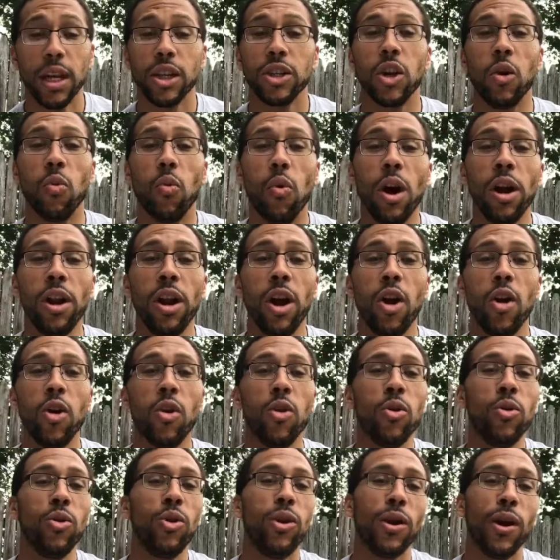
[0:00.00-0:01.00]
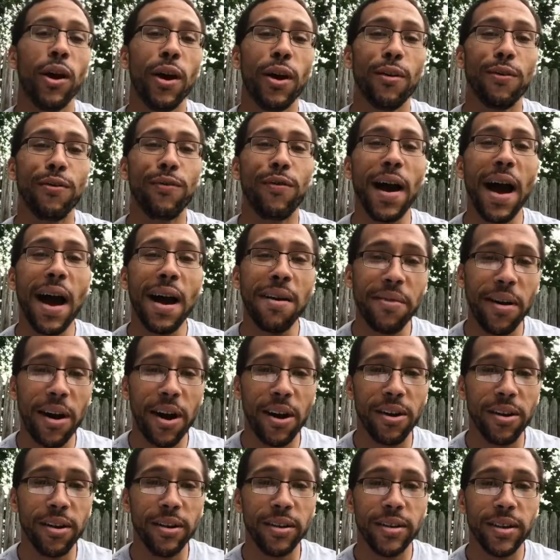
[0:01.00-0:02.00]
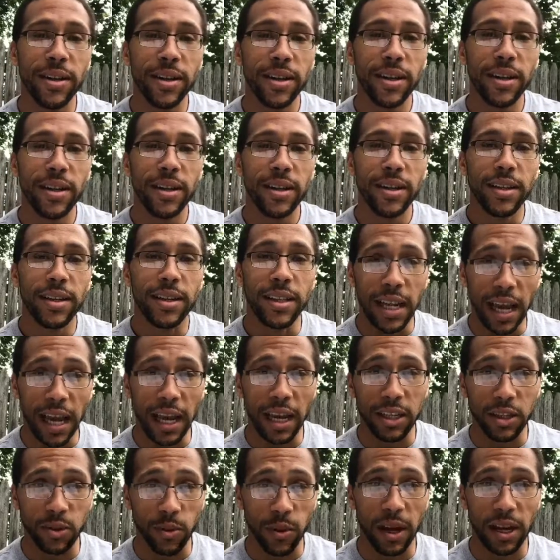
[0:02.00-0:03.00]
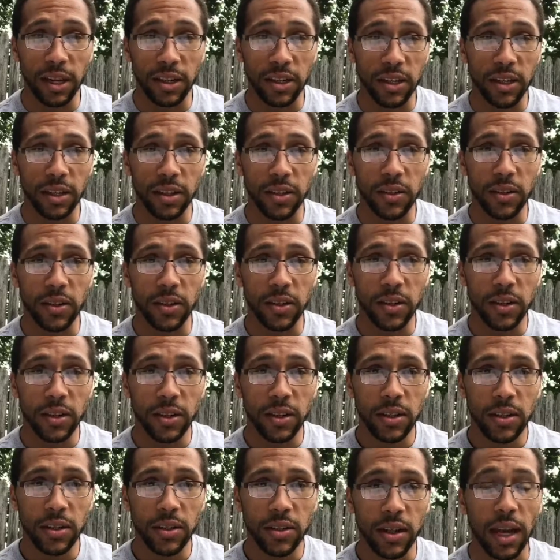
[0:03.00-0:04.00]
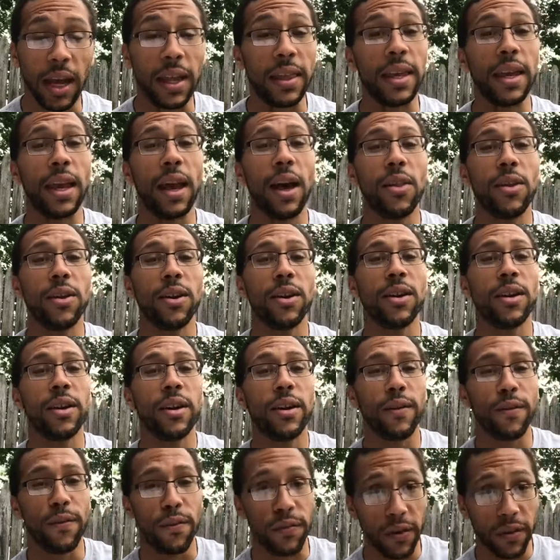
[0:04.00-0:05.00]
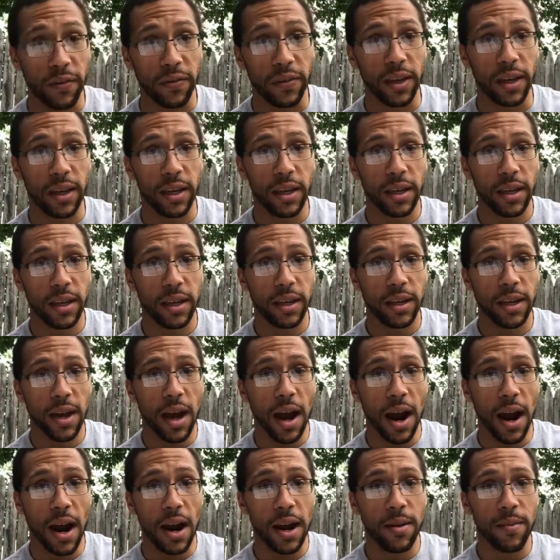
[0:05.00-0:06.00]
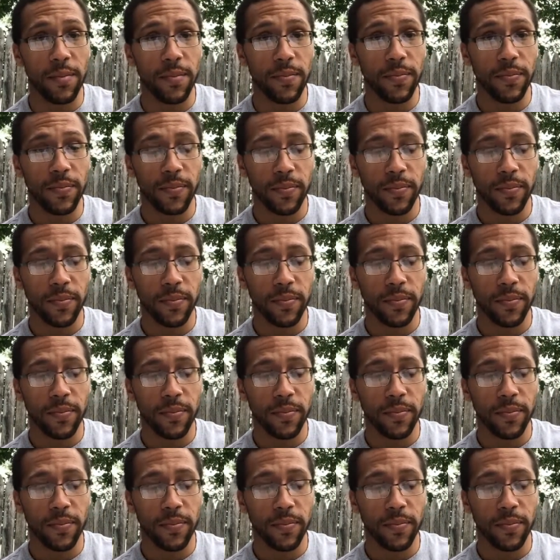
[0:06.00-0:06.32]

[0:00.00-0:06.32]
So one owed 500 days wages and the other 50, all right?